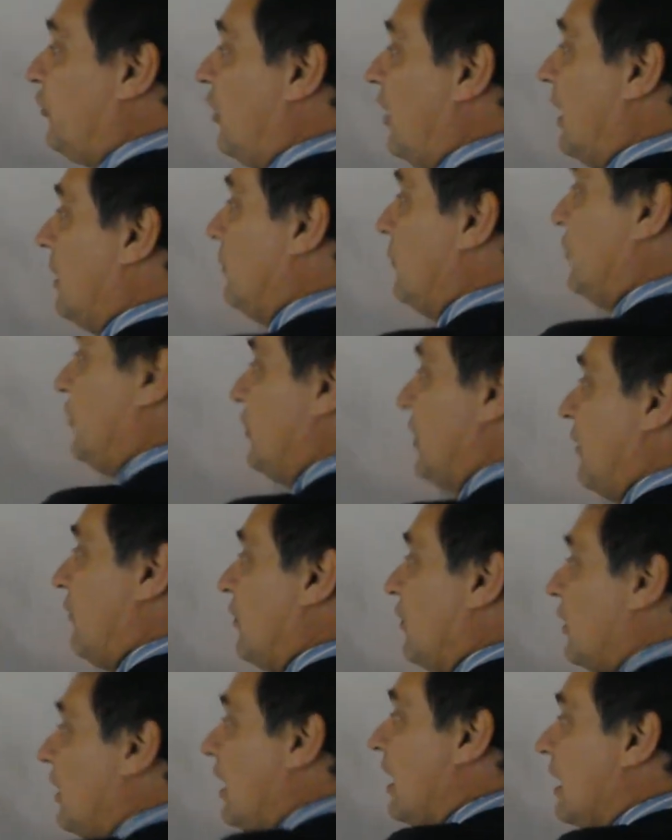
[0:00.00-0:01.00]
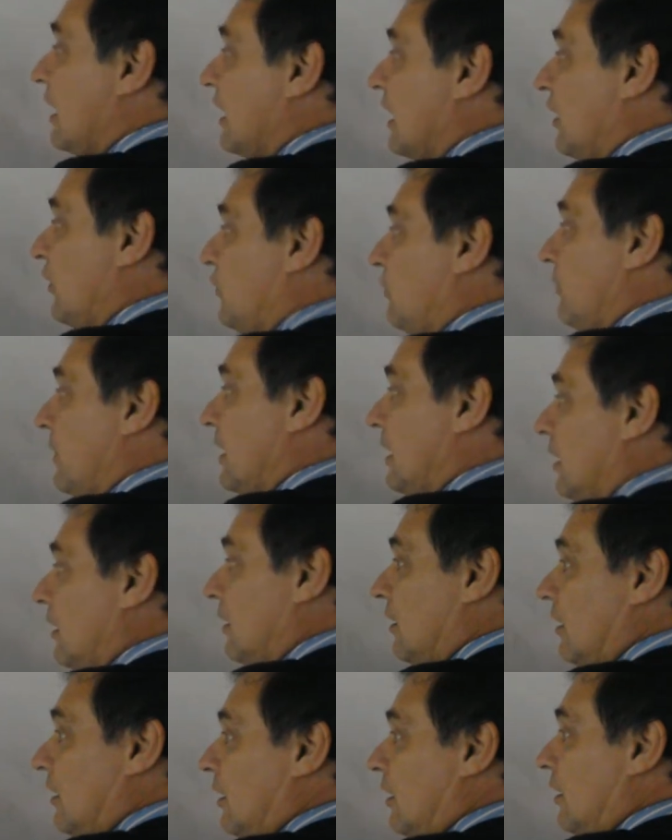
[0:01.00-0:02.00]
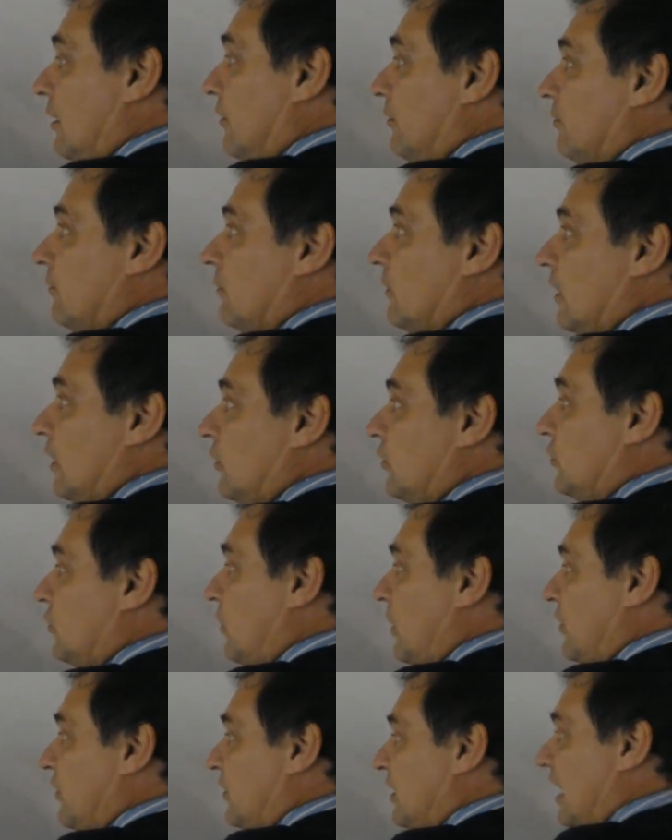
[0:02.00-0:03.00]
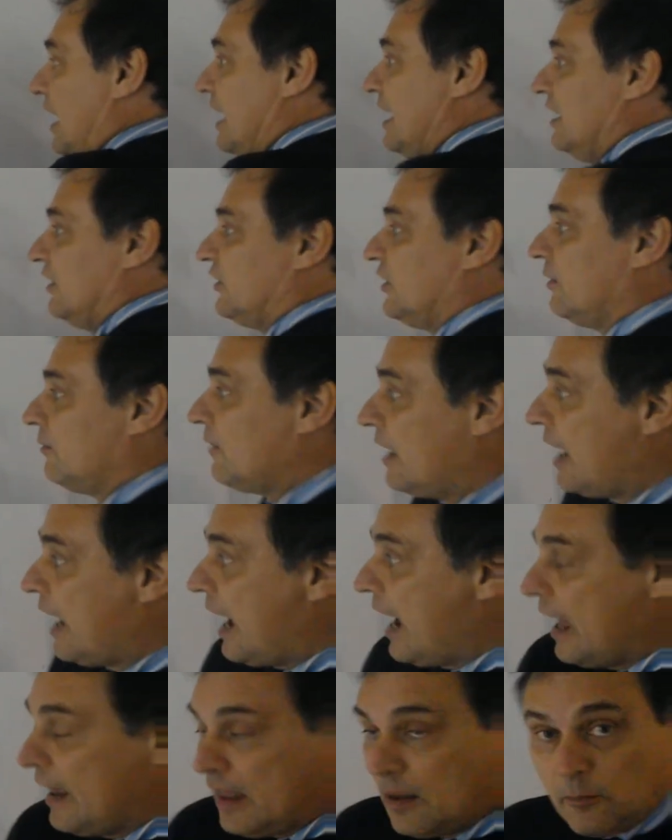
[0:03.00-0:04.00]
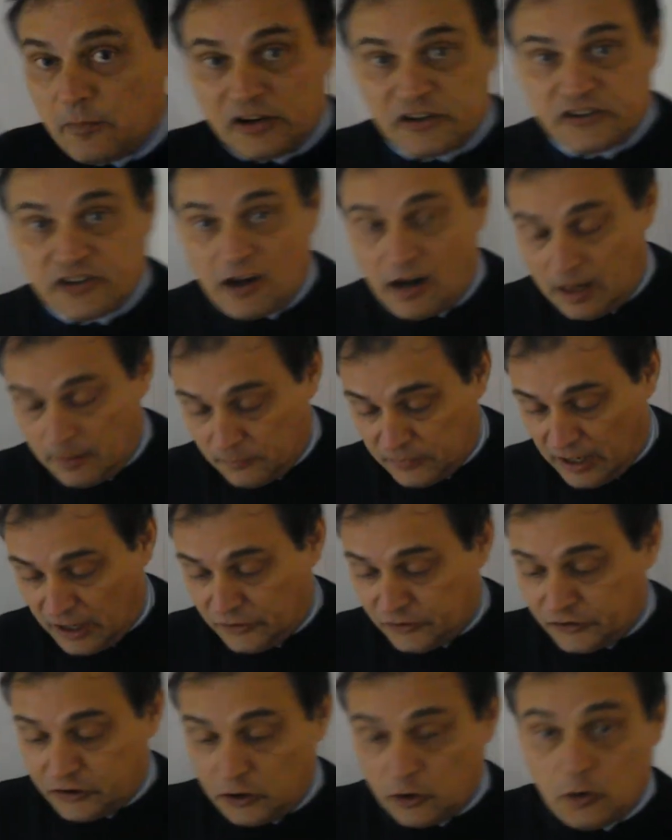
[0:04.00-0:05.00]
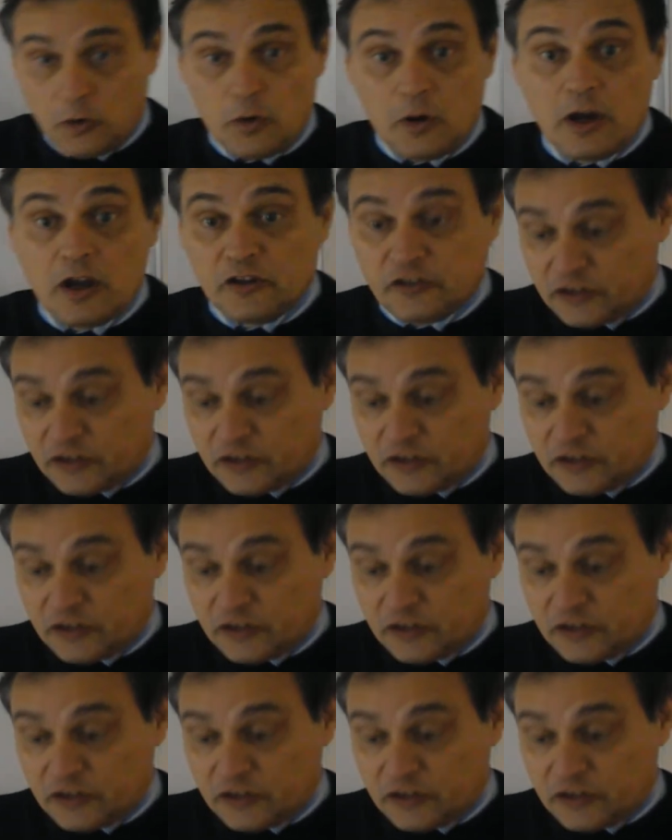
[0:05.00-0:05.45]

times 7 gives me 28. And then we times our two